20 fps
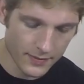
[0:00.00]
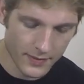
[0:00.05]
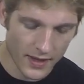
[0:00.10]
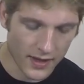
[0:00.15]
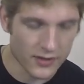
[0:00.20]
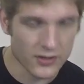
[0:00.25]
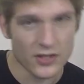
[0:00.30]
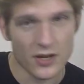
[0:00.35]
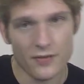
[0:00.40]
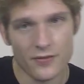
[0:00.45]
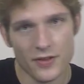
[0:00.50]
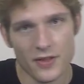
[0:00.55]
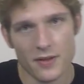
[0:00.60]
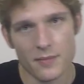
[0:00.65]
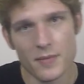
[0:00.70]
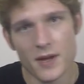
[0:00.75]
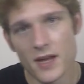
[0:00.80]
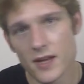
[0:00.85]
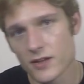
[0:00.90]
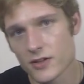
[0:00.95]
and shuffle
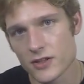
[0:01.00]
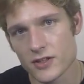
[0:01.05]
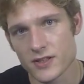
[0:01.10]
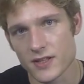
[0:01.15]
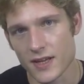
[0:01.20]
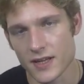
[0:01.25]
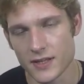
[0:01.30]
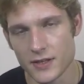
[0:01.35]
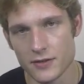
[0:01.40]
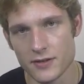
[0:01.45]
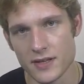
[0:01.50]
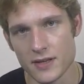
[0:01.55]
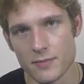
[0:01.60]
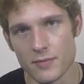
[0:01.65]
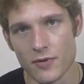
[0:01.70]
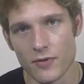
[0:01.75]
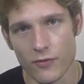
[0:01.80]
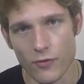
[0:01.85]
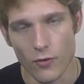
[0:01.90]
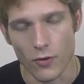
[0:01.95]
them just like you did
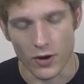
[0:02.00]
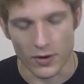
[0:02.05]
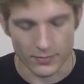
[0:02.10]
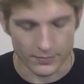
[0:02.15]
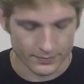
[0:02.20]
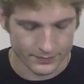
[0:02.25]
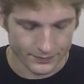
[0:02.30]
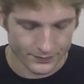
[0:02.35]
before.